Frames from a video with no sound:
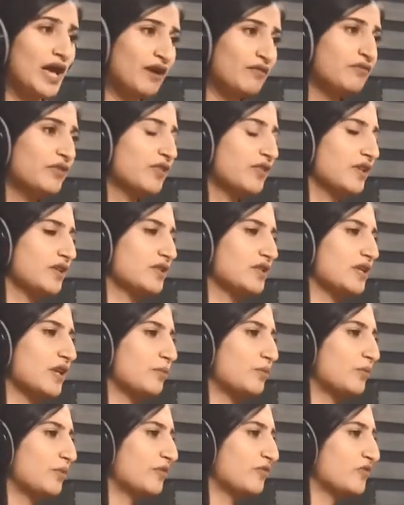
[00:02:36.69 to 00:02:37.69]
Everything's
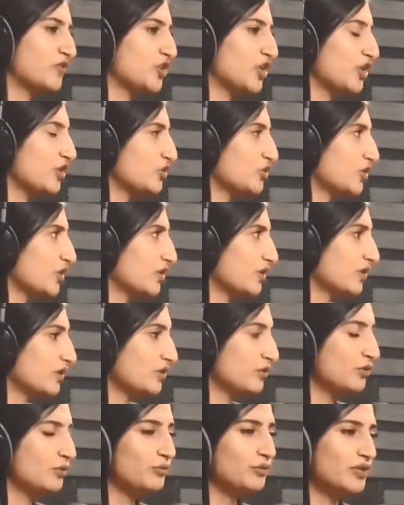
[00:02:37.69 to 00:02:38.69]
capable of changing.
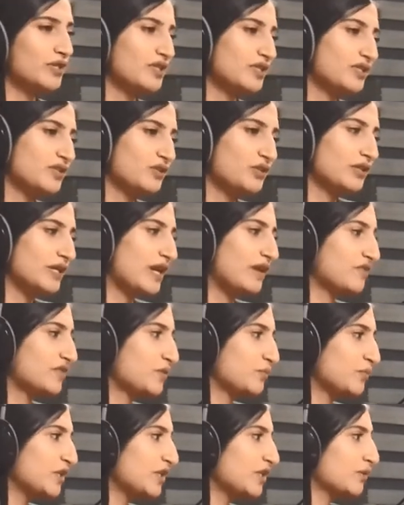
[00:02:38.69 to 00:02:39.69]
You don't necessarily have
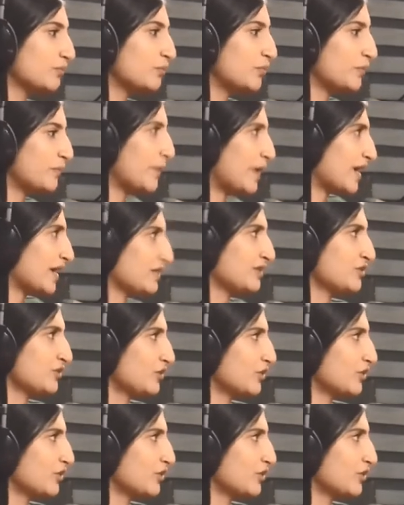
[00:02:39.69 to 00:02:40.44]
to be in a bad,